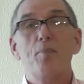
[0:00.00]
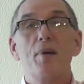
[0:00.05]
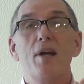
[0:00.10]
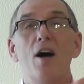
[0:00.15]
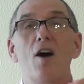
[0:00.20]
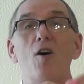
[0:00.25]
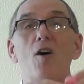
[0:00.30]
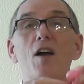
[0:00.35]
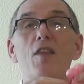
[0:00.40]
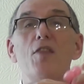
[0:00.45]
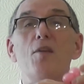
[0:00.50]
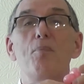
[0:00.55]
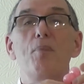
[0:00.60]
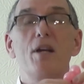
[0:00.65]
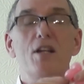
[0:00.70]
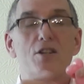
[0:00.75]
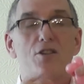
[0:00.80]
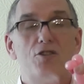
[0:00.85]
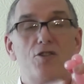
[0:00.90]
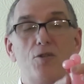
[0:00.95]
behind the
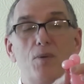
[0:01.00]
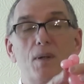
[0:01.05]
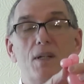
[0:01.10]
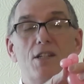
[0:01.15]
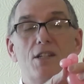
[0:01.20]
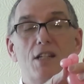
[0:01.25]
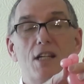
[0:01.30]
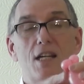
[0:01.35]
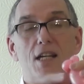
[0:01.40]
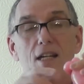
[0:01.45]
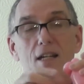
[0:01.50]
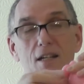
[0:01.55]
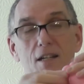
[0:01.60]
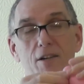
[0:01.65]
pinch twist here,